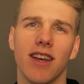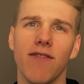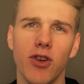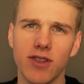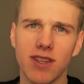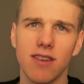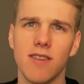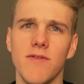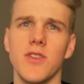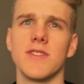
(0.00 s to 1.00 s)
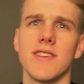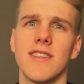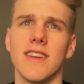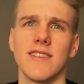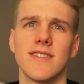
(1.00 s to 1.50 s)
confusing, confusing
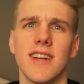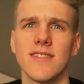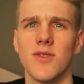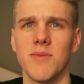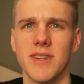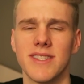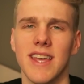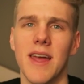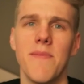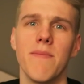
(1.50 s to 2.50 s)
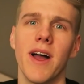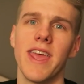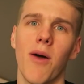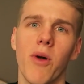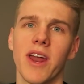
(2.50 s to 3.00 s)
things. That's all I'm gonna say. But
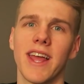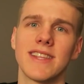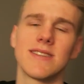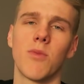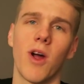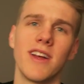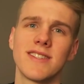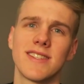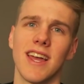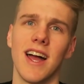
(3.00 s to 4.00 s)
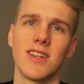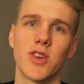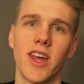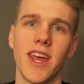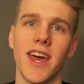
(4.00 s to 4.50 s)
yeah, we're gonna get some rest, uh,
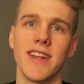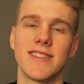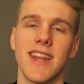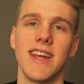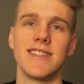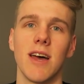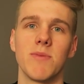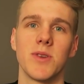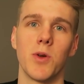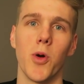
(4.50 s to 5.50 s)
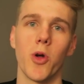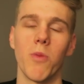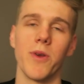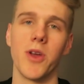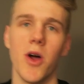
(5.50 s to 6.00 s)
try to edit today's episode of
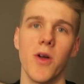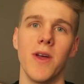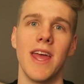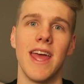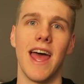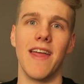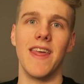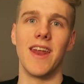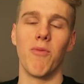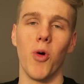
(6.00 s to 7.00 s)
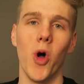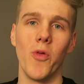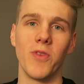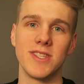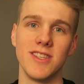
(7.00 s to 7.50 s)
Pokemon Go, and then we'll
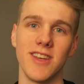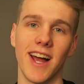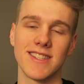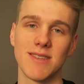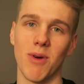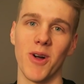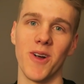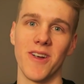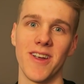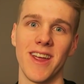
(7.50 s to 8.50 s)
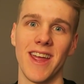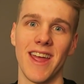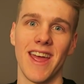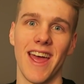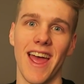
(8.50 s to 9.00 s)
hopefully see you guys tomorrow
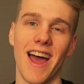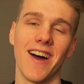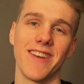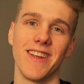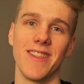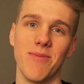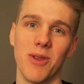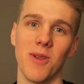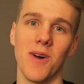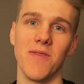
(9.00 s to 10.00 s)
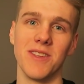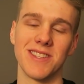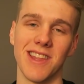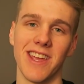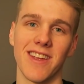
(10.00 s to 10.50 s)
out in the middle of
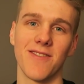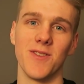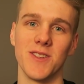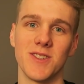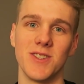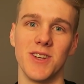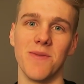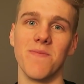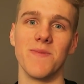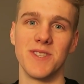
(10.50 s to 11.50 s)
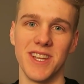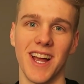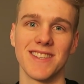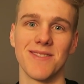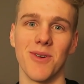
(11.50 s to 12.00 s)
this lake for this gym. See you
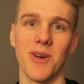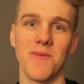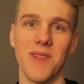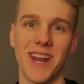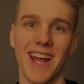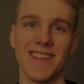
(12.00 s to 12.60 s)
guys tomorrow. Later